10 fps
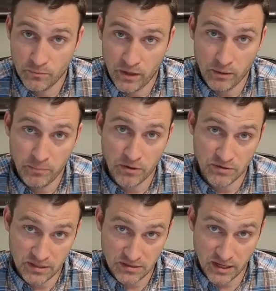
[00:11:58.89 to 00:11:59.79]
It appears
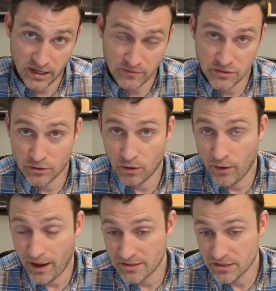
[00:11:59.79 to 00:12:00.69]
as negative 0
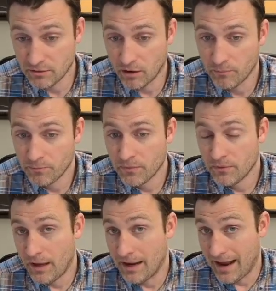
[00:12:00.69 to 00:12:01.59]
and 0.
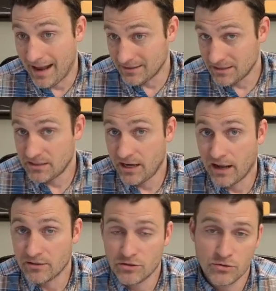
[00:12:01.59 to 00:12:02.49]
And as it
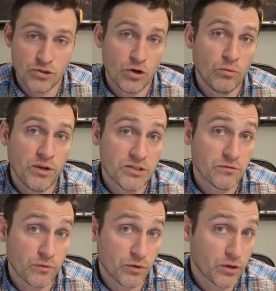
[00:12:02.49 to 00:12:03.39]
stands, there's no reason
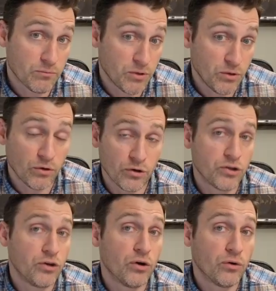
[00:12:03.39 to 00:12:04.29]
for the computer
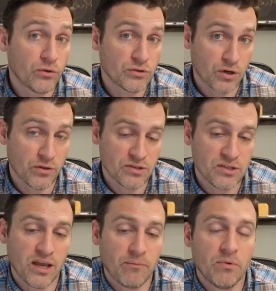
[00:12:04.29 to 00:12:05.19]
know those are the
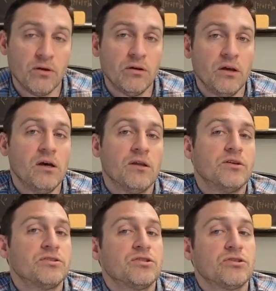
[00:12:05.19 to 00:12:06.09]
same.
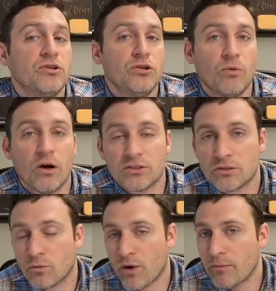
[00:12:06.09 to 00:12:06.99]
This is the nuance.
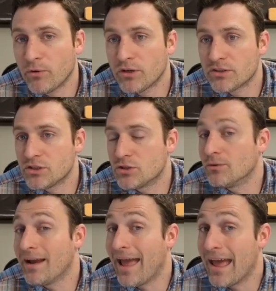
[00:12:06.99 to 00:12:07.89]
Grammar doesn't do
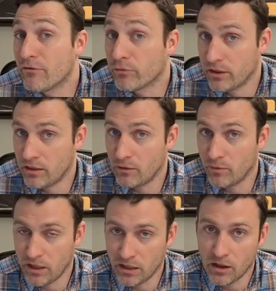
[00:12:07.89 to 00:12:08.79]
everything we
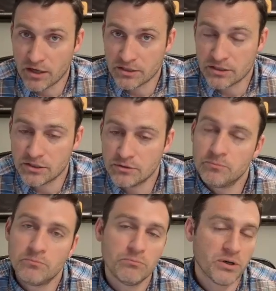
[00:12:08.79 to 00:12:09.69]
need logic to do,
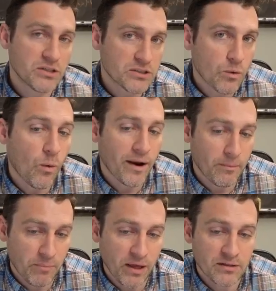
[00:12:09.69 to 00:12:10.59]
but it does quite a
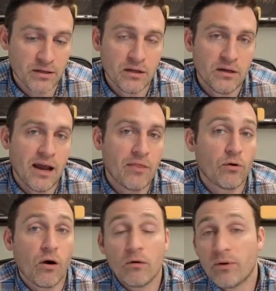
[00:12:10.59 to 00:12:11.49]
bit. And there
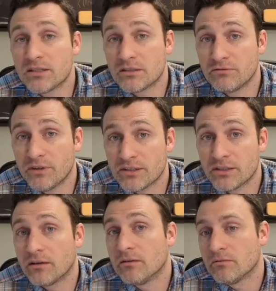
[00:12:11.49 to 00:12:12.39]
are ways to fix
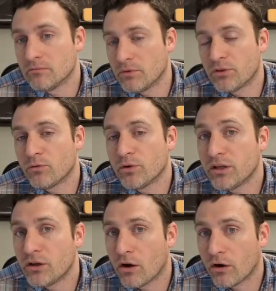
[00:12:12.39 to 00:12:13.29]
it, but they're really
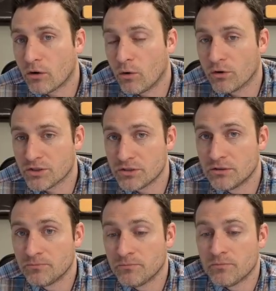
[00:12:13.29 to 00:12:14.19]
not our course.
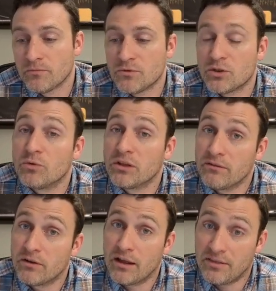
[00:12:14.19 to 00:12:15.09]
So we'll leave
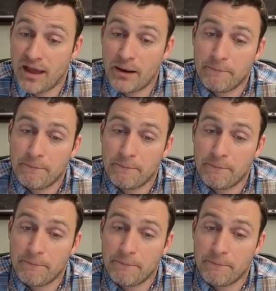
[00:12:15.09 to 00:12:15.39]
it at that.